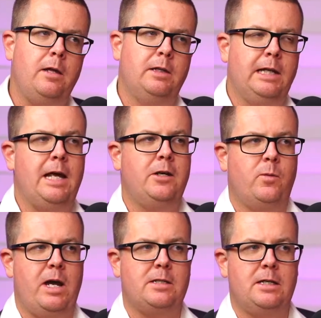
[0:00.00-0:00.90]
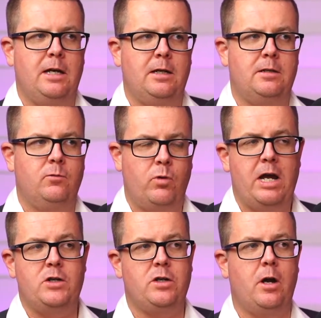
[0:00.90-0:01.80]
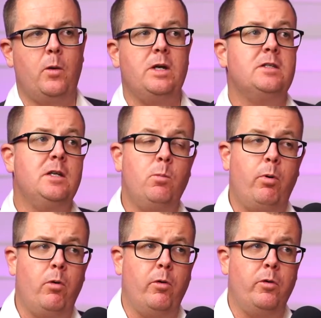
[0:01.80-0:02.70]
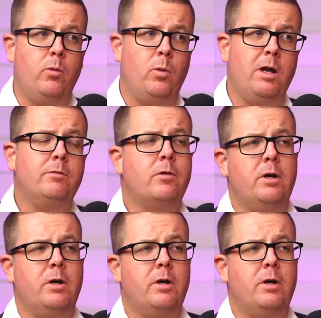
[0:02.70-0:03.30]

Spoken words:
land to asset ratio is an important one for an